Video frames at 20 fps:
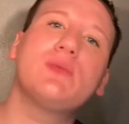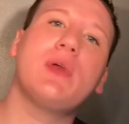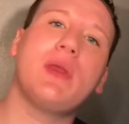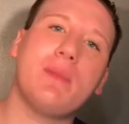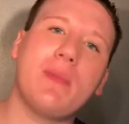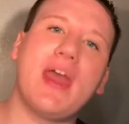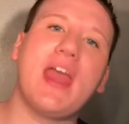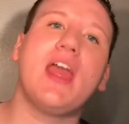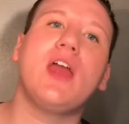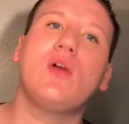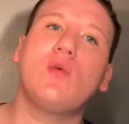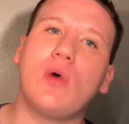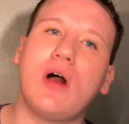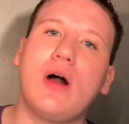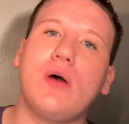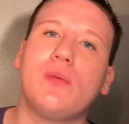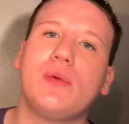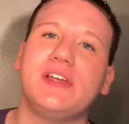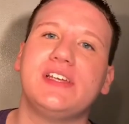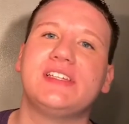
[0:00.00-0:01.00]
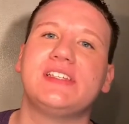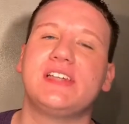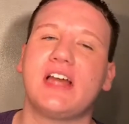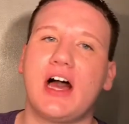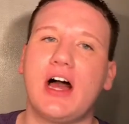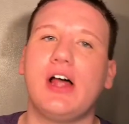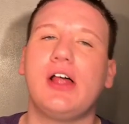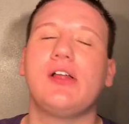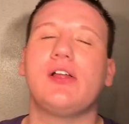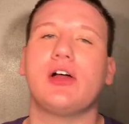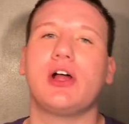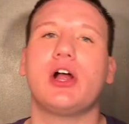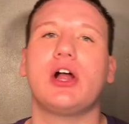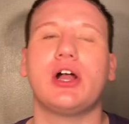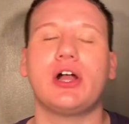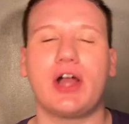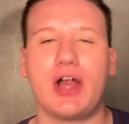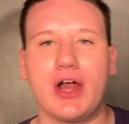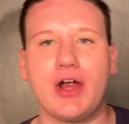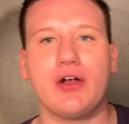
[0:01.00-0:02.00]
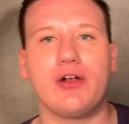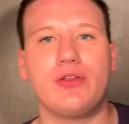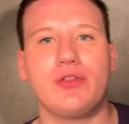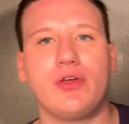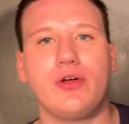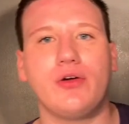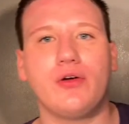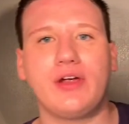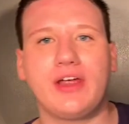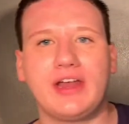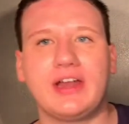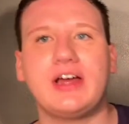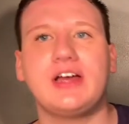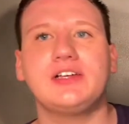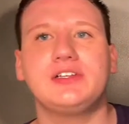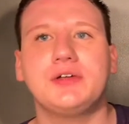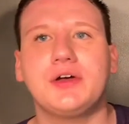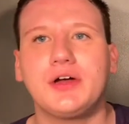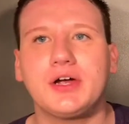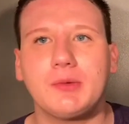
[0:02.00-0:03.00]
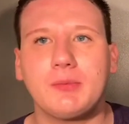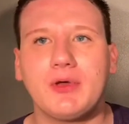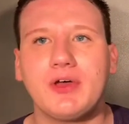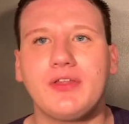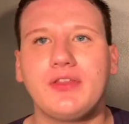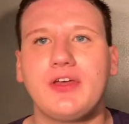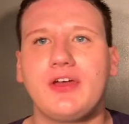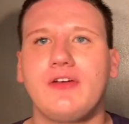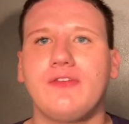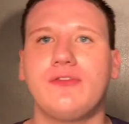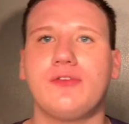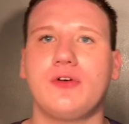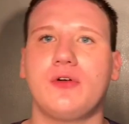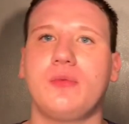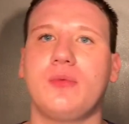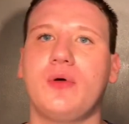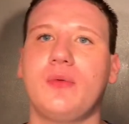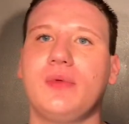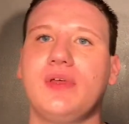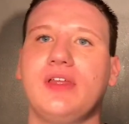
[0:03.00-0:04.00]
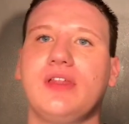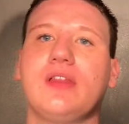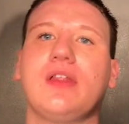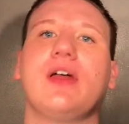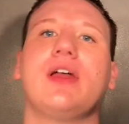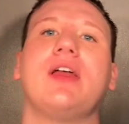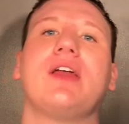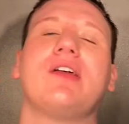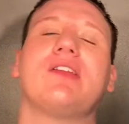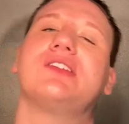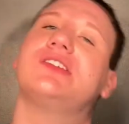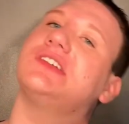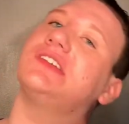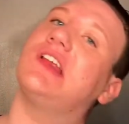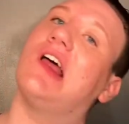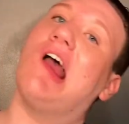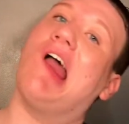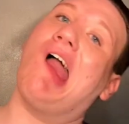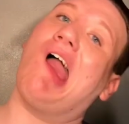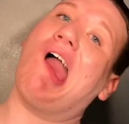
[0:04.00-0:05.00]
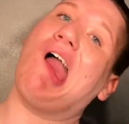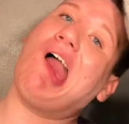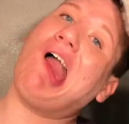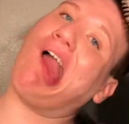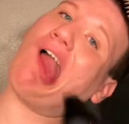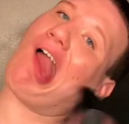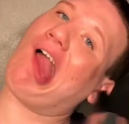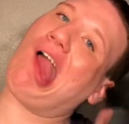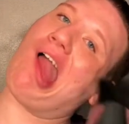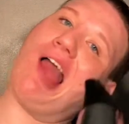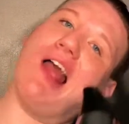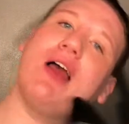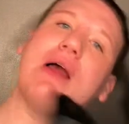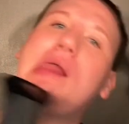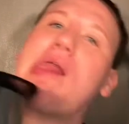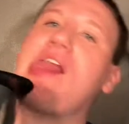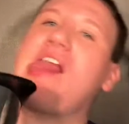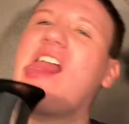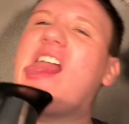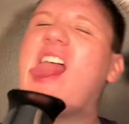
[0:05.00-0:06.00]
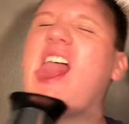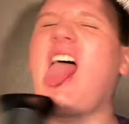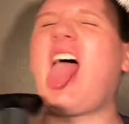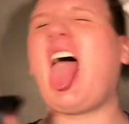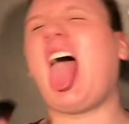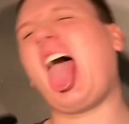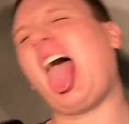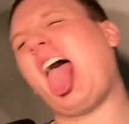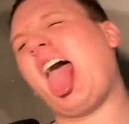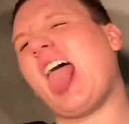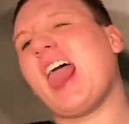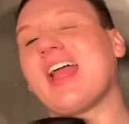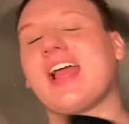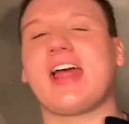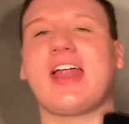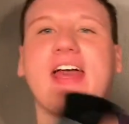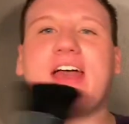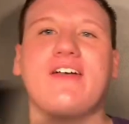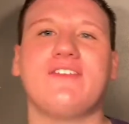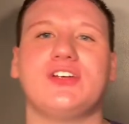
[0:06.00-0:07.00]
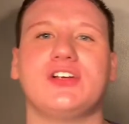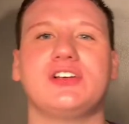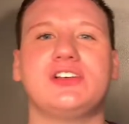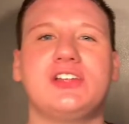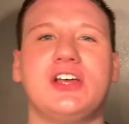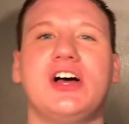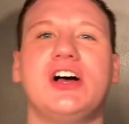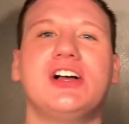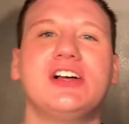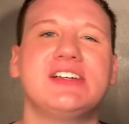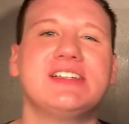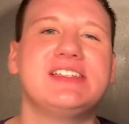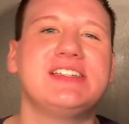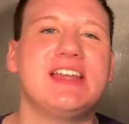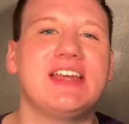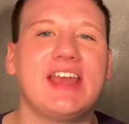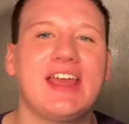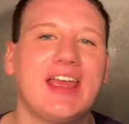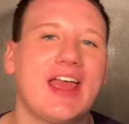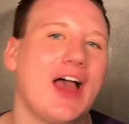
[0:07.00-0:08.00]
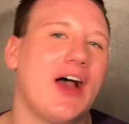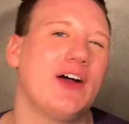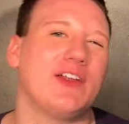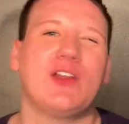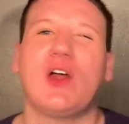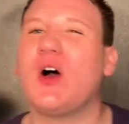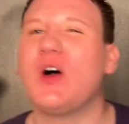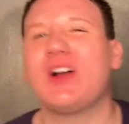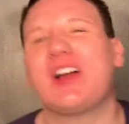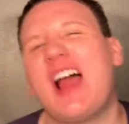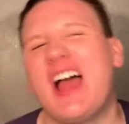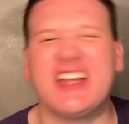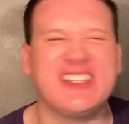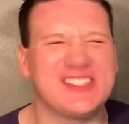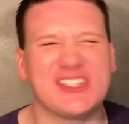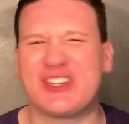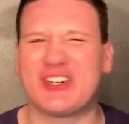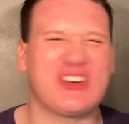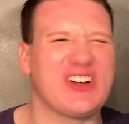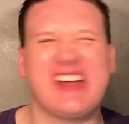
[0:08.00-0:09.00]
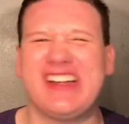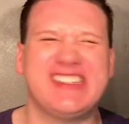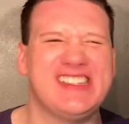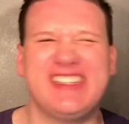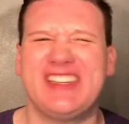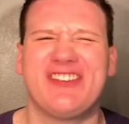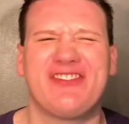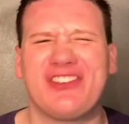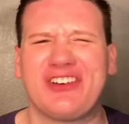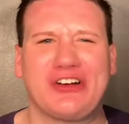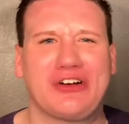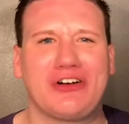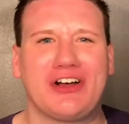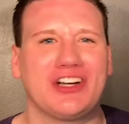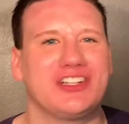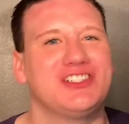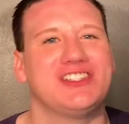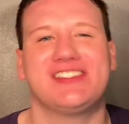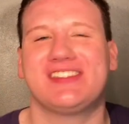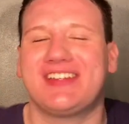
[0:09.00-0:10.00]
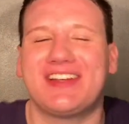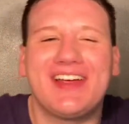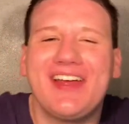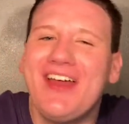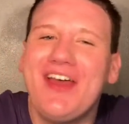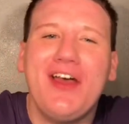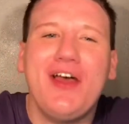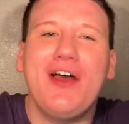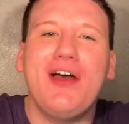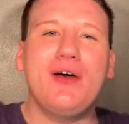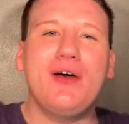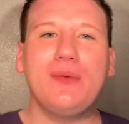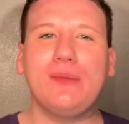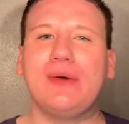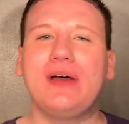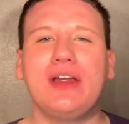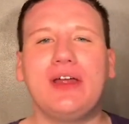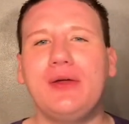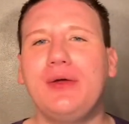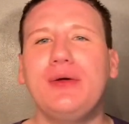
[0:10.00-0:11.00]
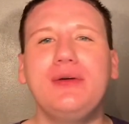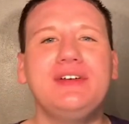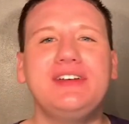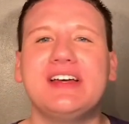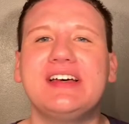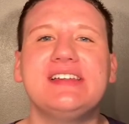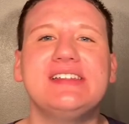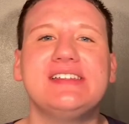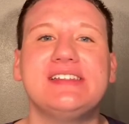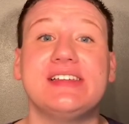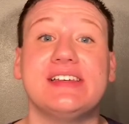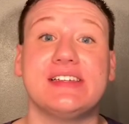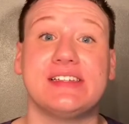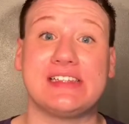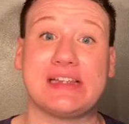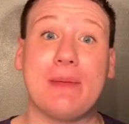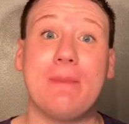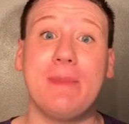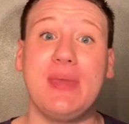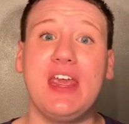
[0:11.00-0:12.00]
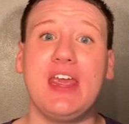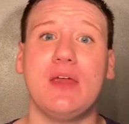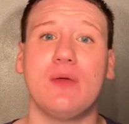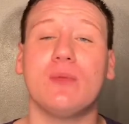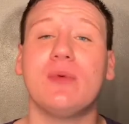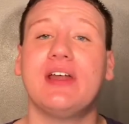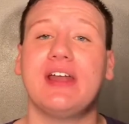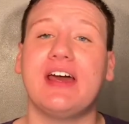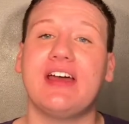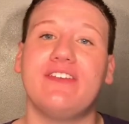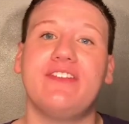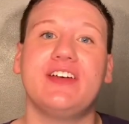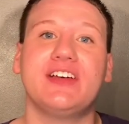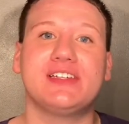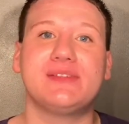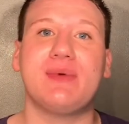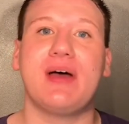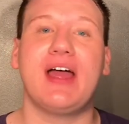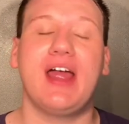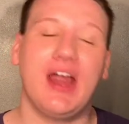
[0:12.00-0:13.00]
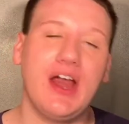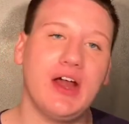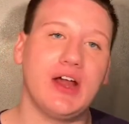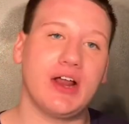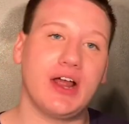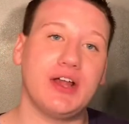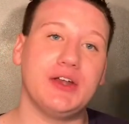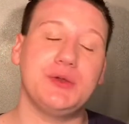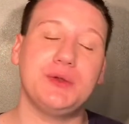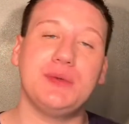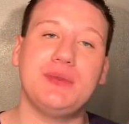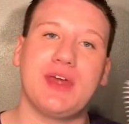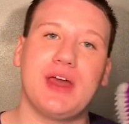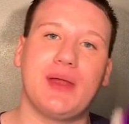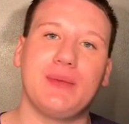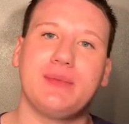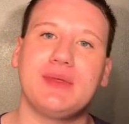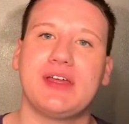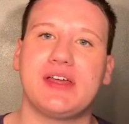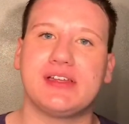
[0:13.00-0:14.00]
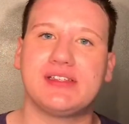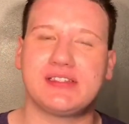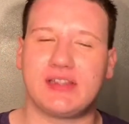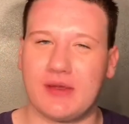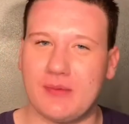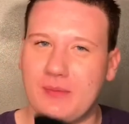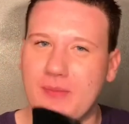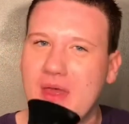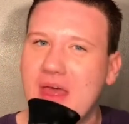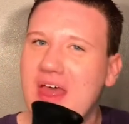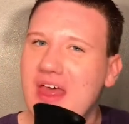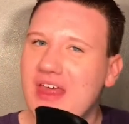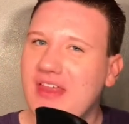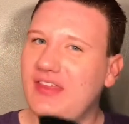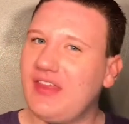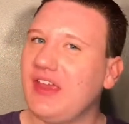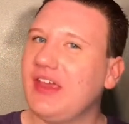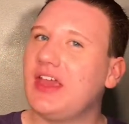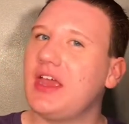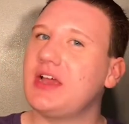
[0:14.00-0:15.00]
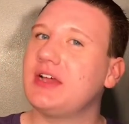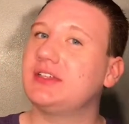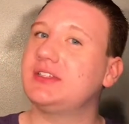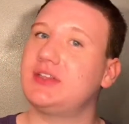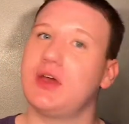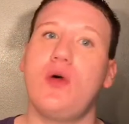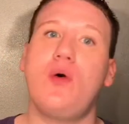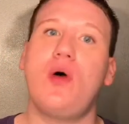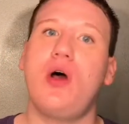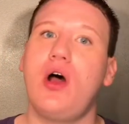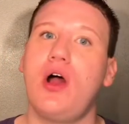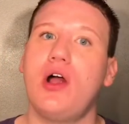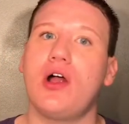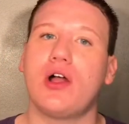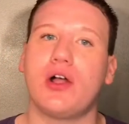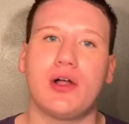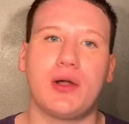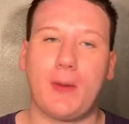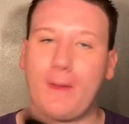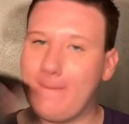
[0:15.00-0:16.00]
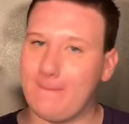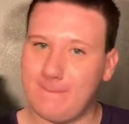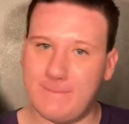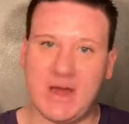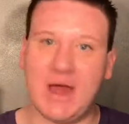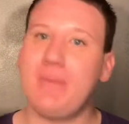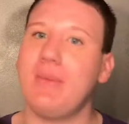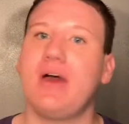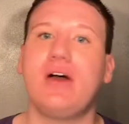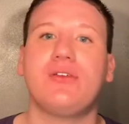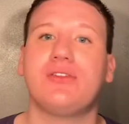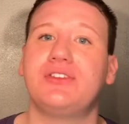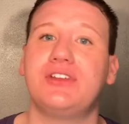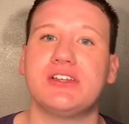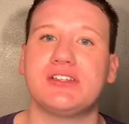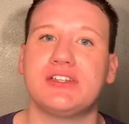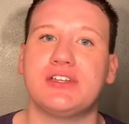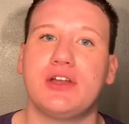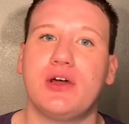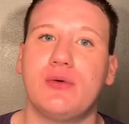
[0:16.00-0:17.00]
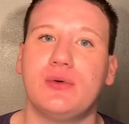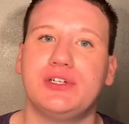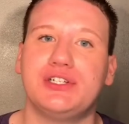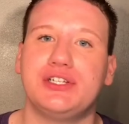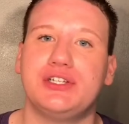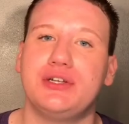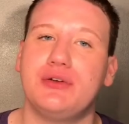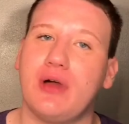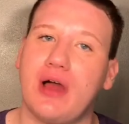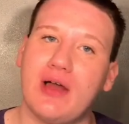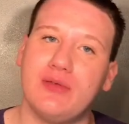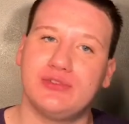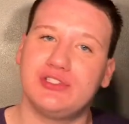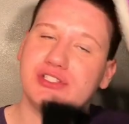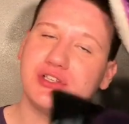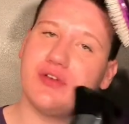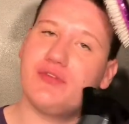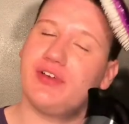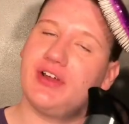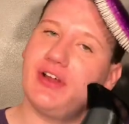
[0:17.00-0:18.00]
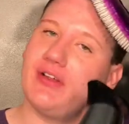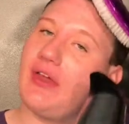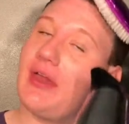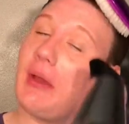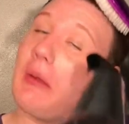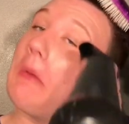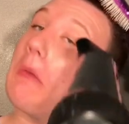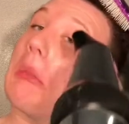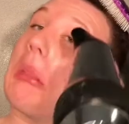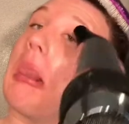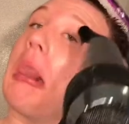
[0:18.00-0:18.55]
we make while we style our hair though. Can I talk about that for a moment? Like just gotta have your tongue sticking out in all kinds of crazy different directions. Like, what? Who does this? Me, when I fix my hair. I do that because I'm thinking so hard. My mouth doesn't know what to do. I'm just over here like,